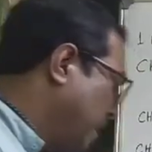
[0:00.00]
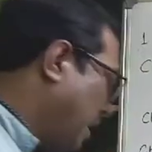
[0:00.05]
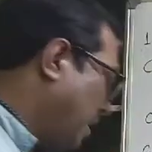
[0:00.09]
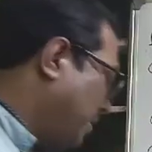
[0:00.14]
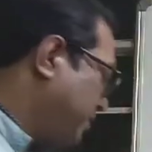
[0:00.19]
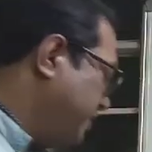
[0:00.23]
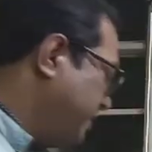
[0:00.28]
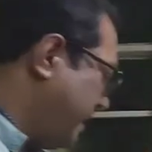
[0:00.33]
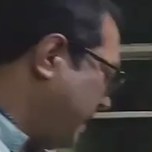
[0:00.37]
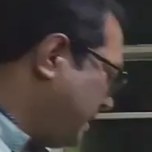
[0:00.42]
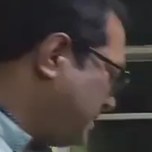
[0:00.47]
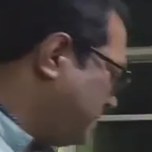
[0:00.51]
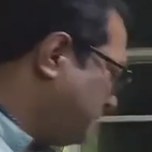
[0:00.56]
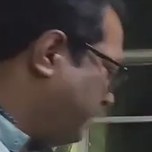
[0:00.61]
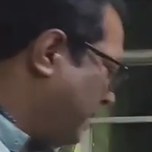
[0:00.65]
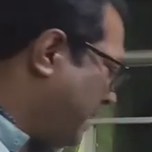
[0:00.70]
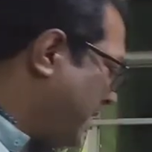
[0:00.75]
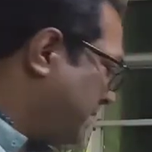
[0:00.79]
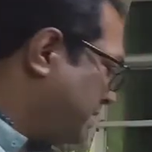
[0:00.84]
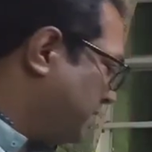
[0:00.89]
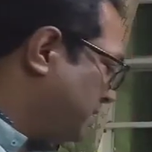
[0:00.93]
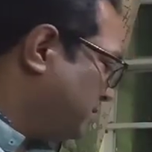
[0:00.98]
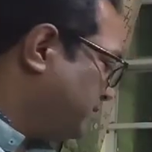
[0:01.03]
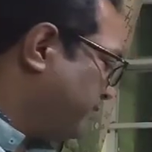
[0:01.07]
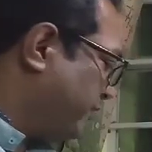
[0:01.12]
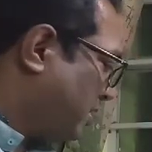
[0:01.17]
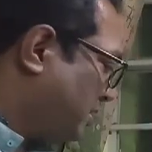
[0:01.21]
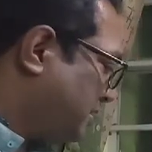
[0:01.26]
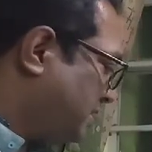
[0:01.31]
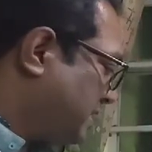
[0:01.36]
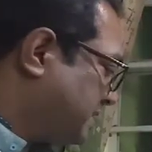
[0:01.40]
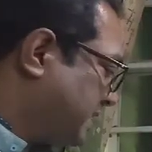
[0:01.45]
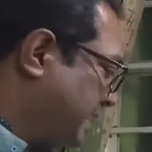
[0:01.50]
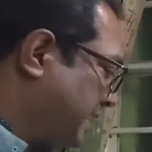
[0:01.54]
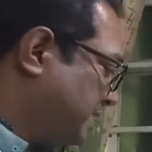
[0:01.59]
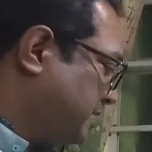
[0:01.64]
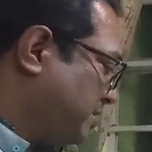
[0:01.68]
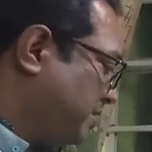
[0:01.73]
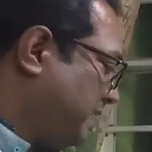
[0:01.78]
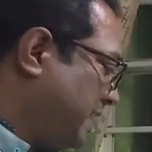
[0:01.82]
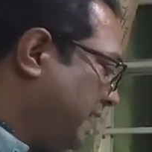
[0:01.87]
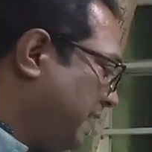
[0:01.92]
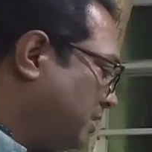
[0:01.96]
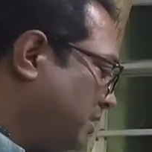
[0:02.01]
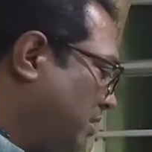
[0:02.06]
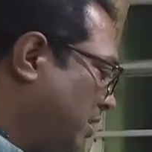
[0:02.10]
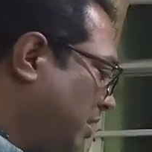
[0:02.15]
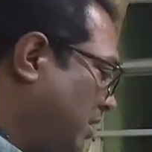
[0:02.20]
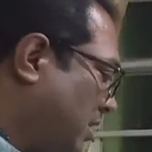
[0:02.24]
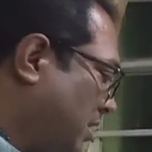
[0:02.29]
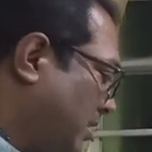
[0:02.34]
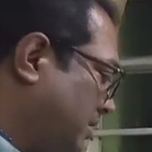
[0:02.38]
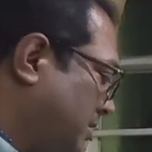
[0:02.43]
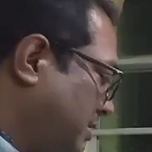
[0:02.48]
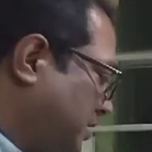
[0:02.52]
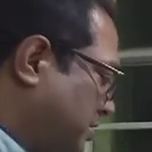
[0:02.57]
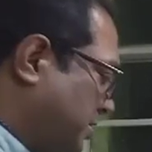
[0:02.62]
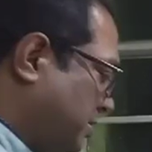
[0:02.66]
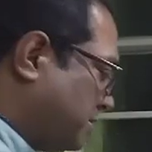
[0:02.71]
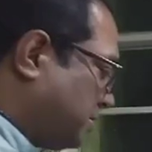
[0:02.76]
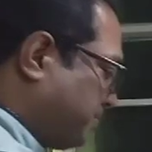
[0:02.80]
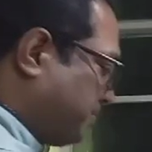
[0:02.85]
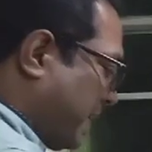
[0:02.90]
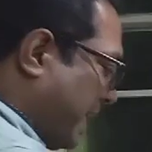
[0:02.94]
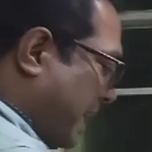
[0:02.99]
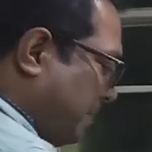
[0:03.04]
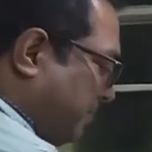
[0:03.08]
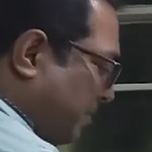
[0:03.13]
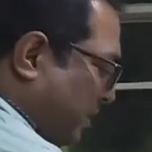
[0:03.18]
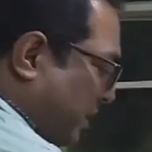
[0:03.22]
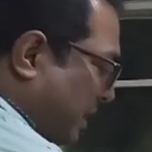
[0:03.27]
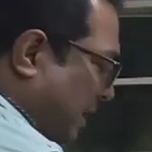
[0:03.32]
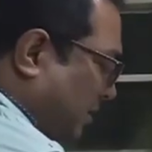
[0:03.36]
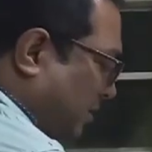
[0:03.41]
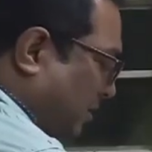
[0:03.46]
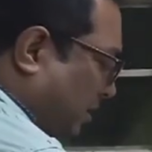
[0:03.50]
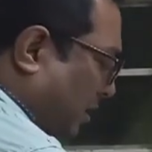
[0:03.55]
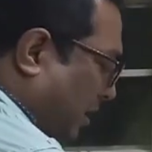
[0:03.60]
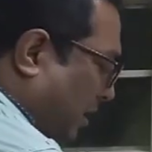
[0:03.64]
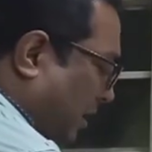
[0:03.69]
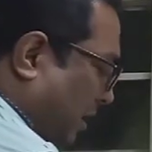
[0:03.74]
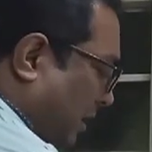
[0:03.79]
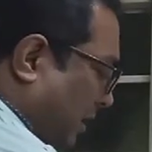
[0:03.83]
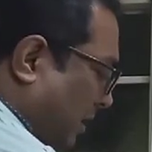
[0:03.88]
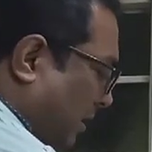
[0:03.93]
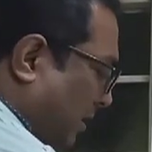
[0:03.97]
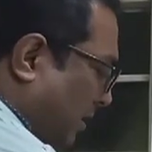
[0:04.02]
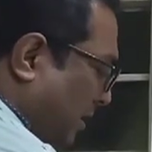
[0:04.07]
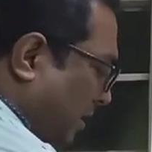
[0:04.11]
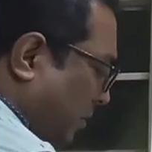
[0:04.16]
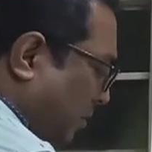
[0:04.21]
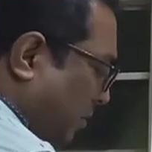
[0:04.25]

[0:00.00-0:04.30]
Our next part is for the secondary alcohol. This is primary alcohol,